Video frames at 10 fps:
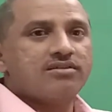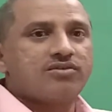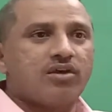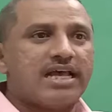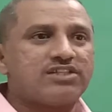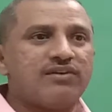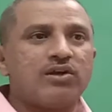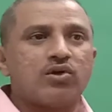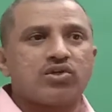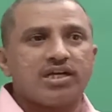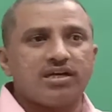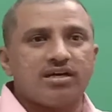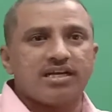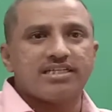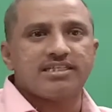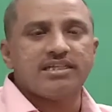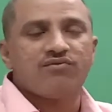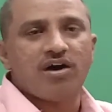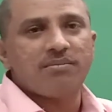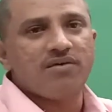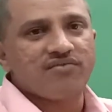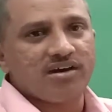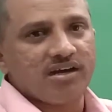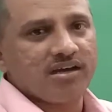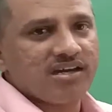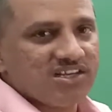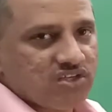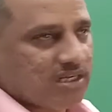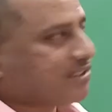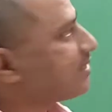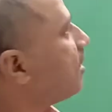So as we know, sugar is in the form of crystals.